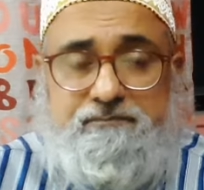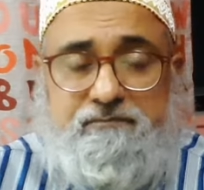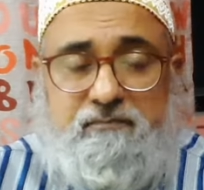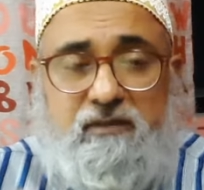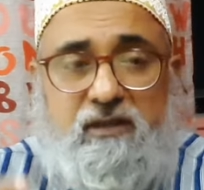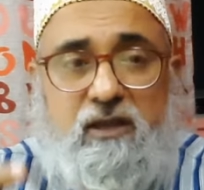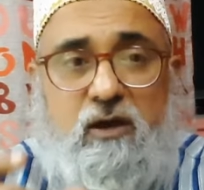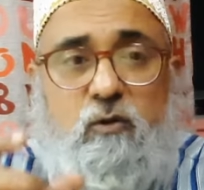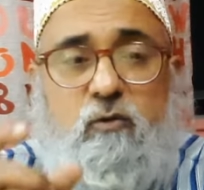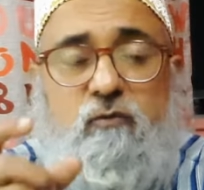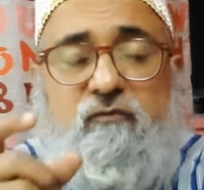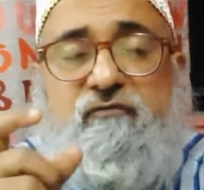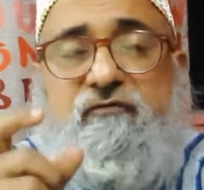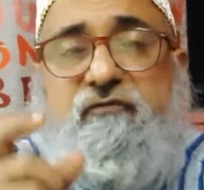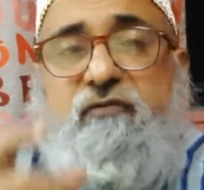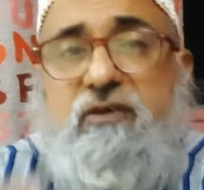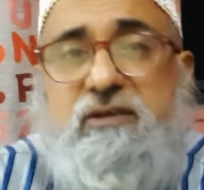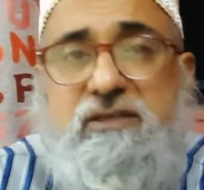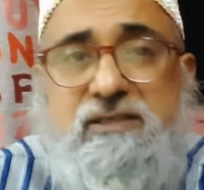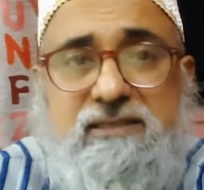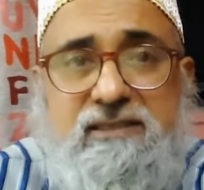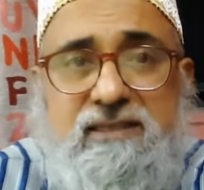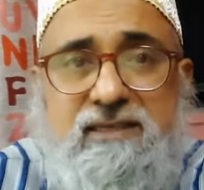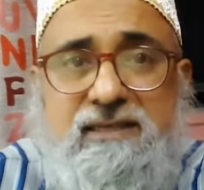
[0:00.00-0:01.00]
Now
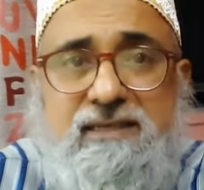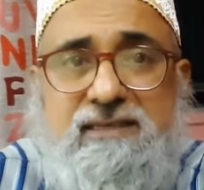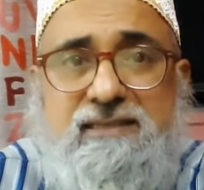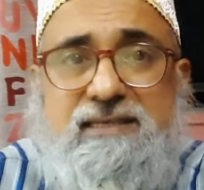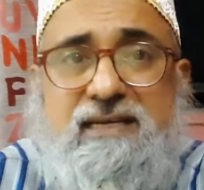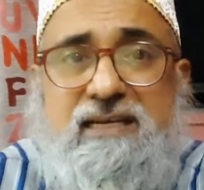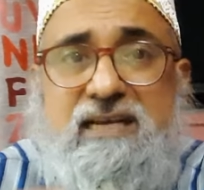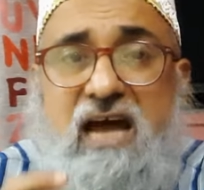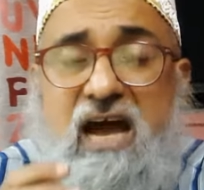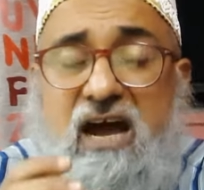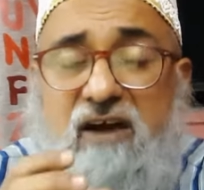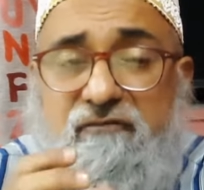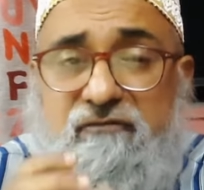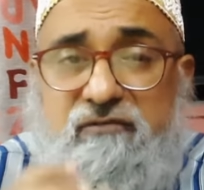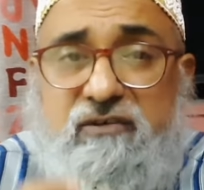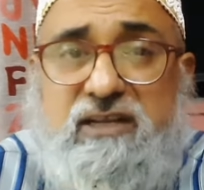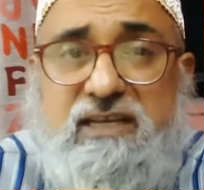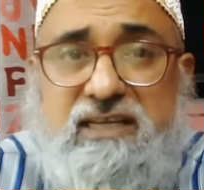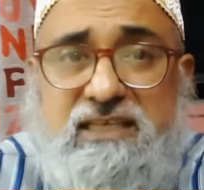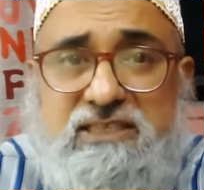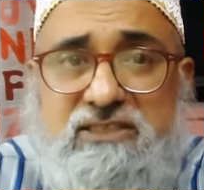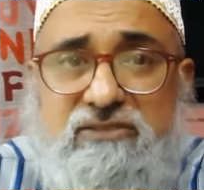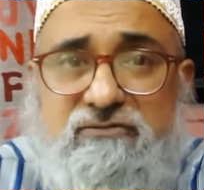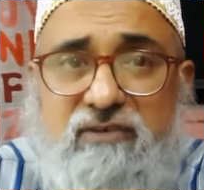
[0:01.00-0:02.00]
first thing is that after
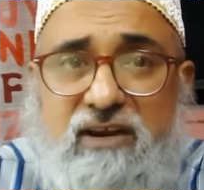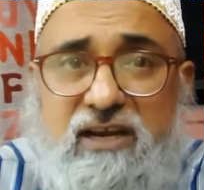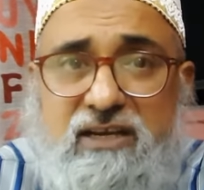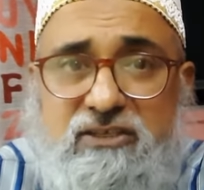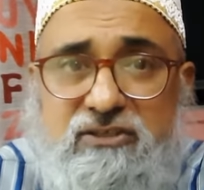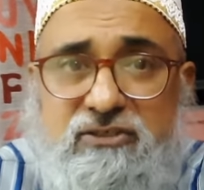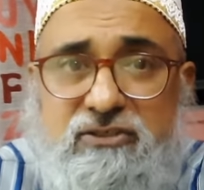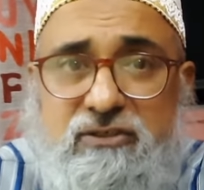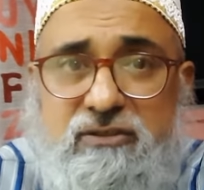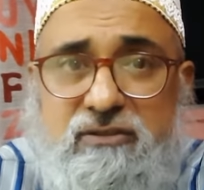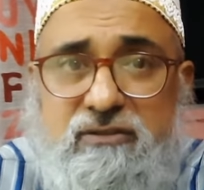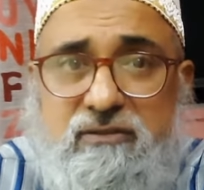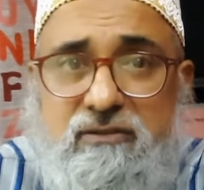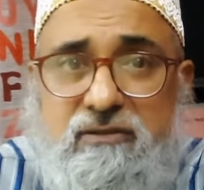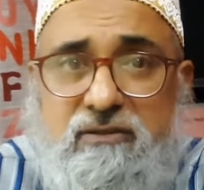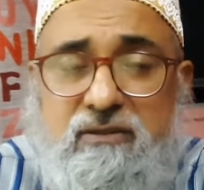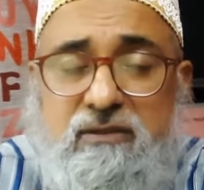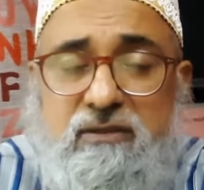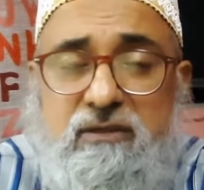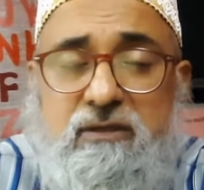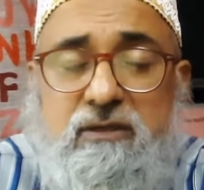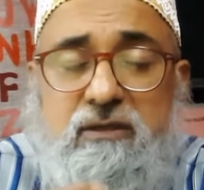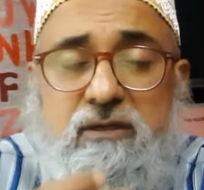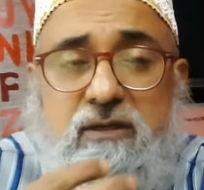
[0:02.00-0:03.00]
extraction
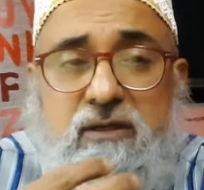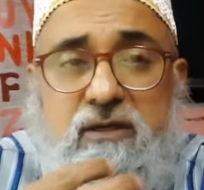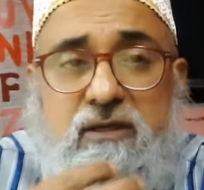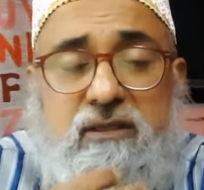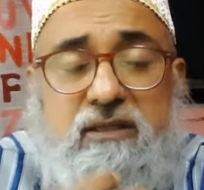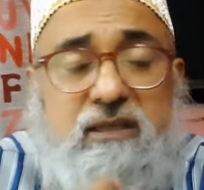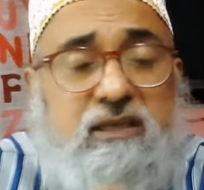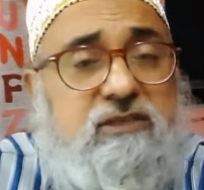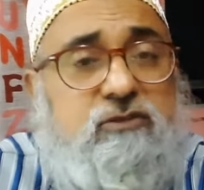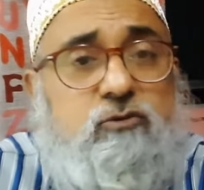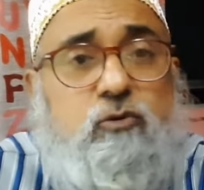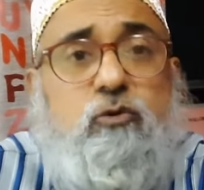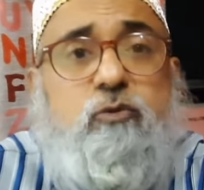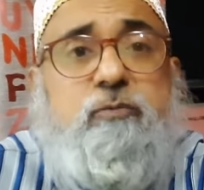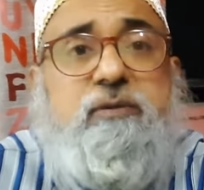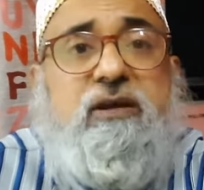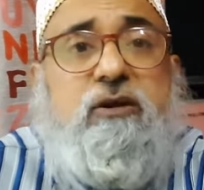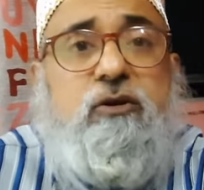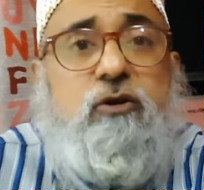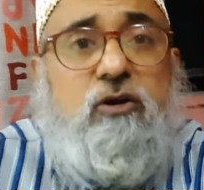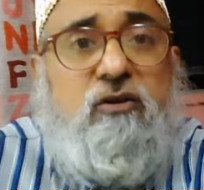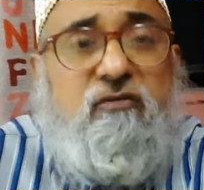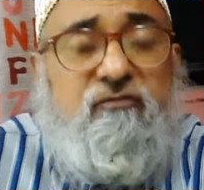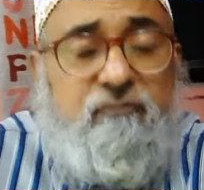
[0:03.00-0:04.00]
there's going to be a
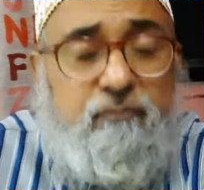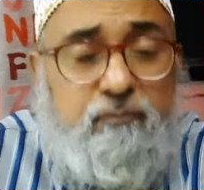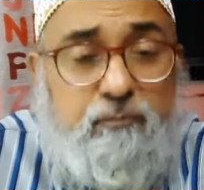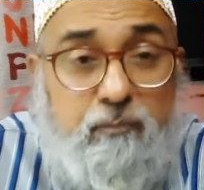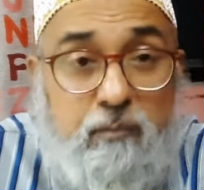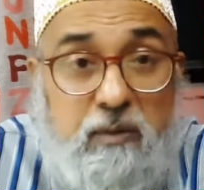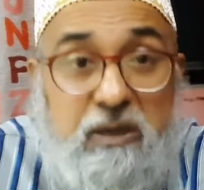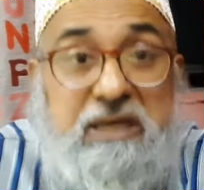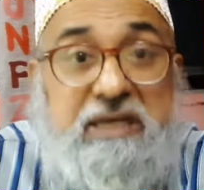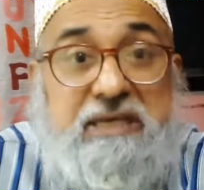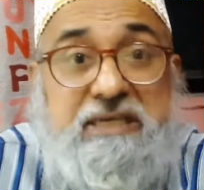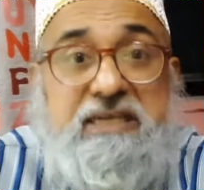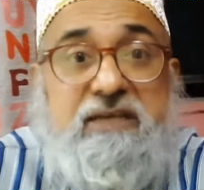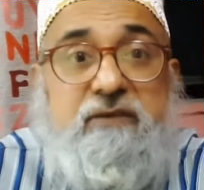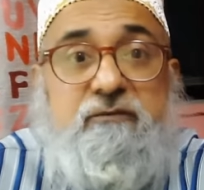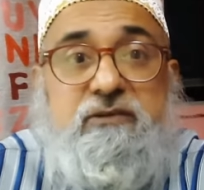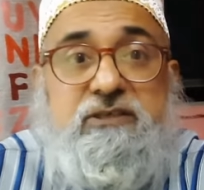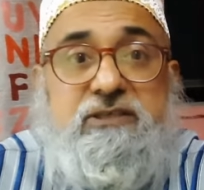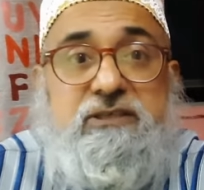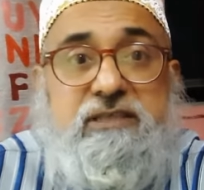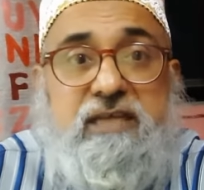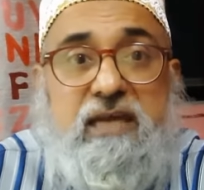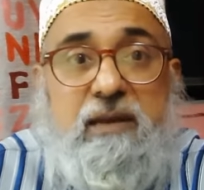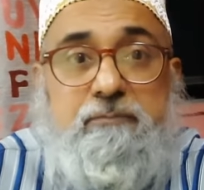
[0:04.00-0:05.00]
lot of bleeding
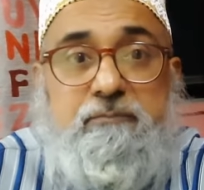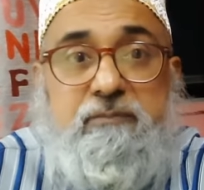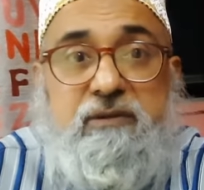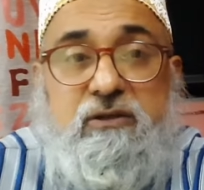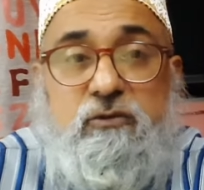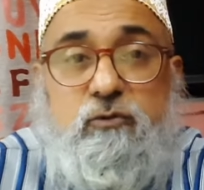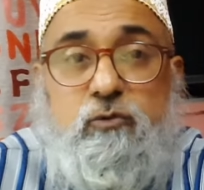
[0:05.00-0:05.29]
which is happening.